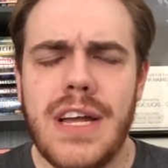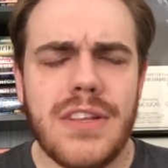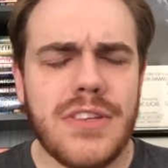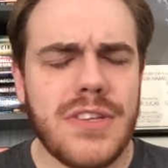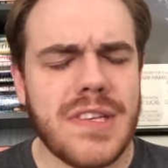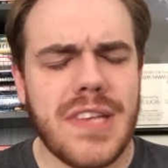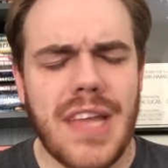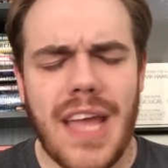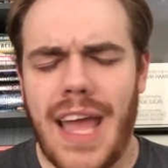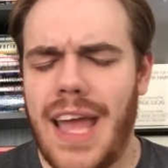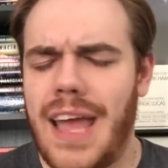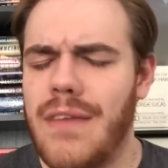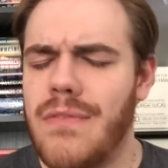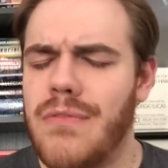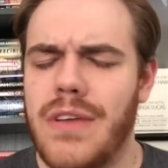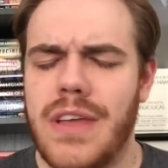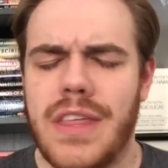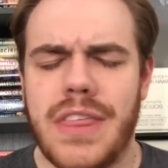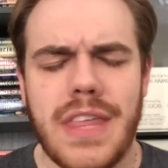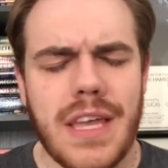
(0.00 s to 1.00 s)
Just
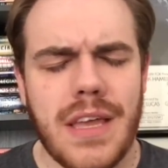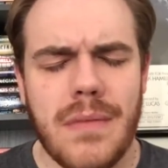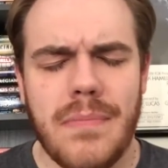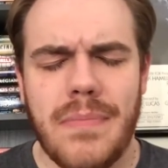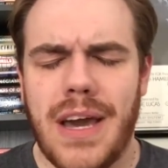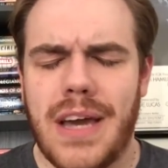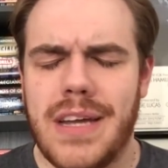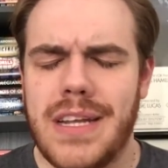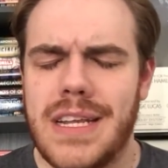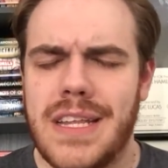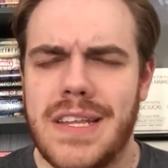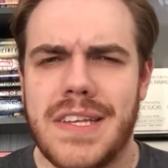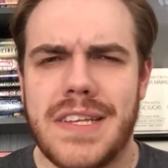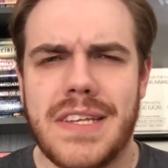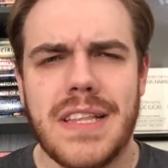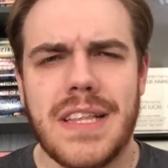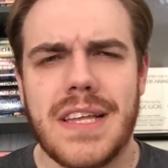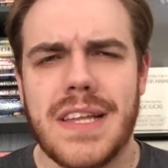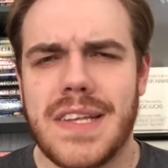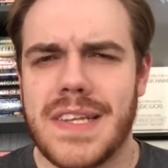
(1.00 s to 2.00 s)
everything about it is
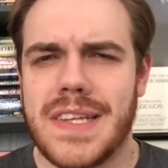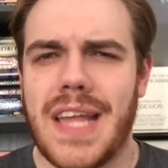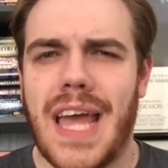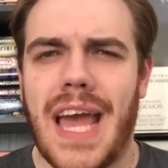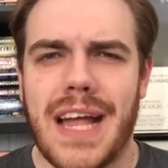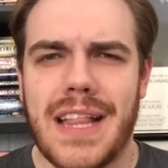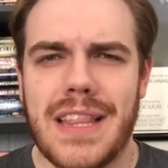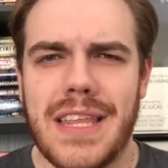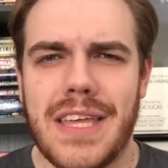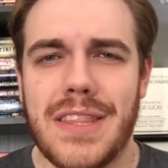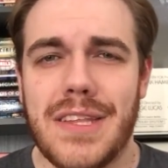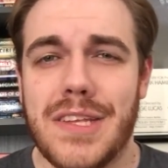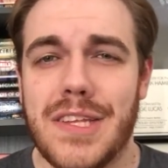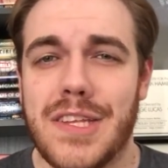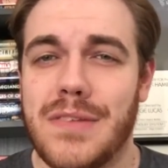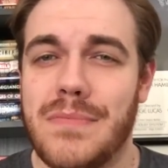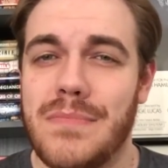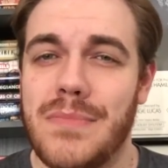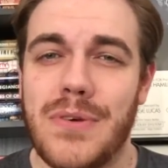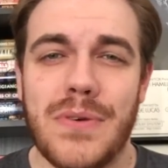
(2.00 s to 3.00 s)
still exactly the
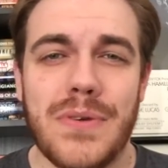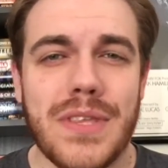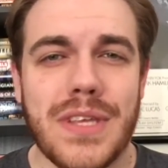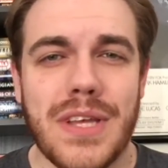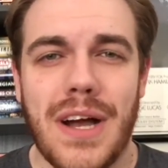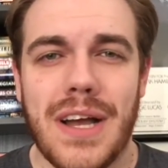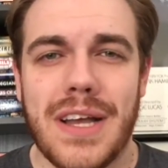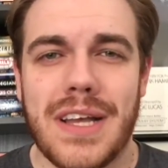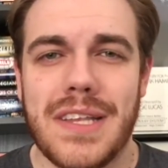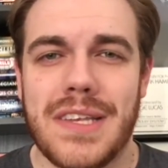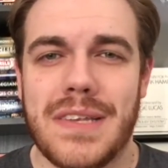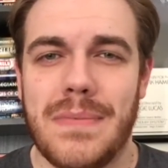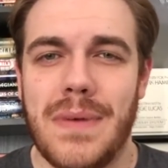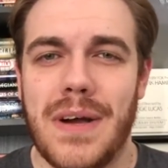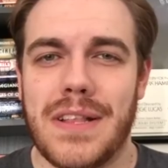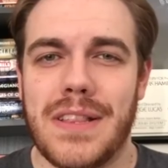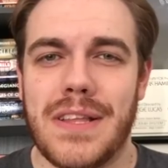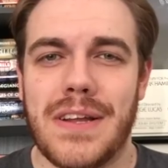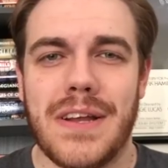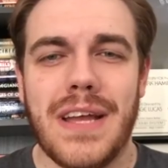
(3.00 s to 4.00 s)
smooth-talking
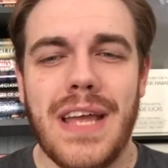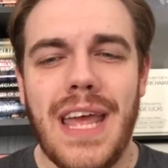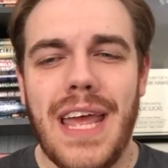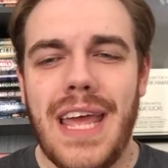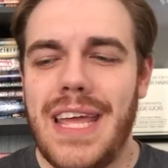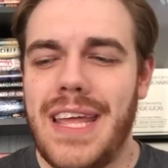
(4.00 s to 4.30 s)
smuggler.